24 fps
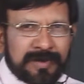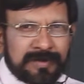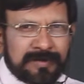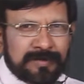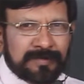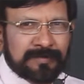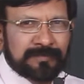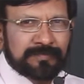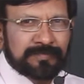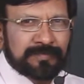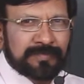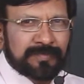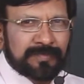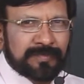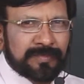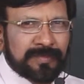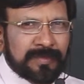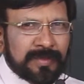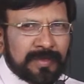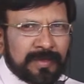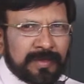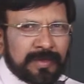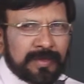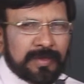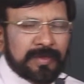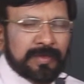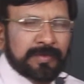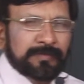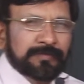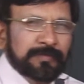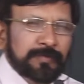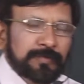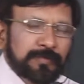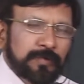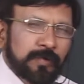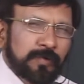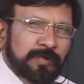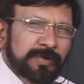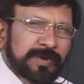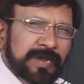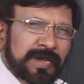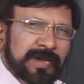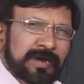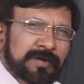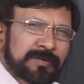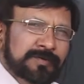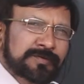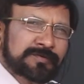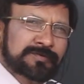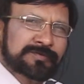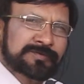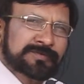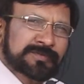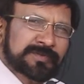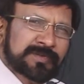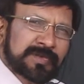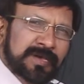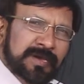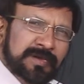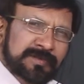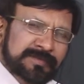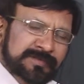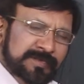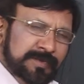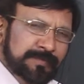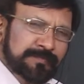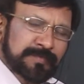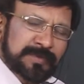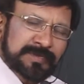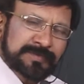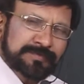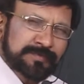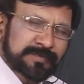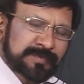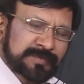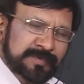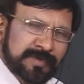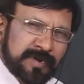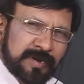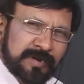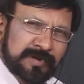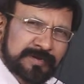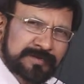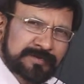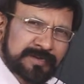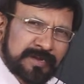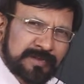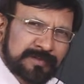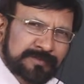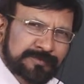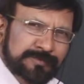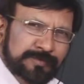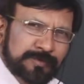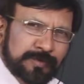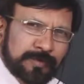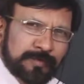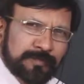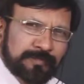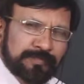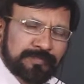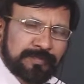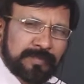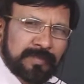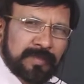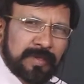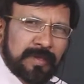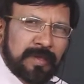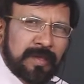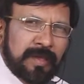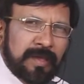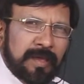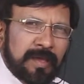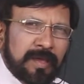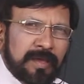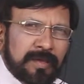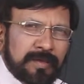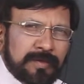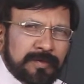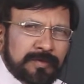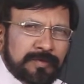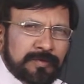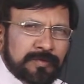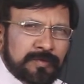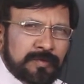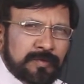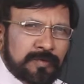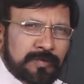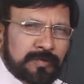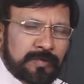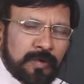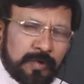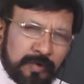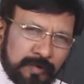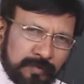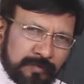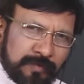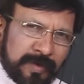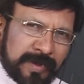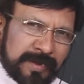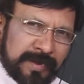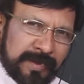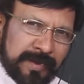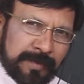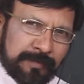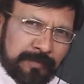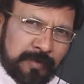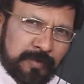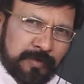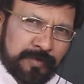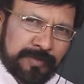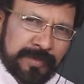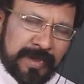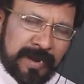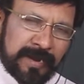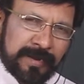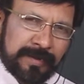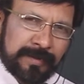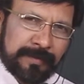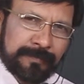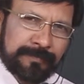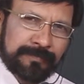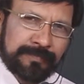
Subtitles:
you, if you don't have C or C++ knowledge also, you don't worry about that.